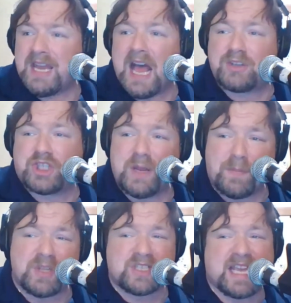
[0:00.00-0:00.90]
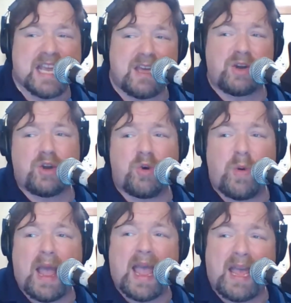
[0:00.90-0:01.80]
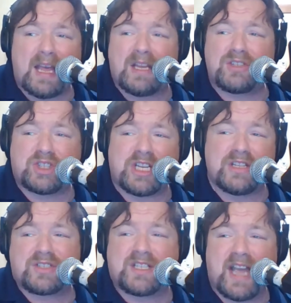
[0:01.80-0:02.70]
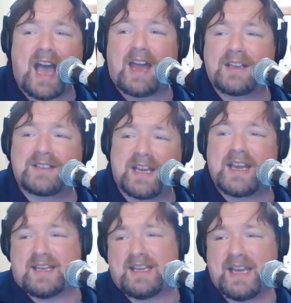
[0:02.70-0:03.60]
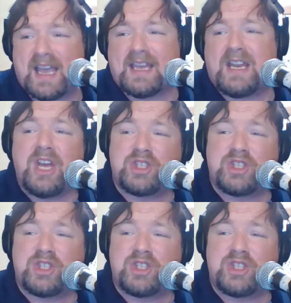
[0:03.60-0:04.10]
Now she wants to get away, she's gotta take it.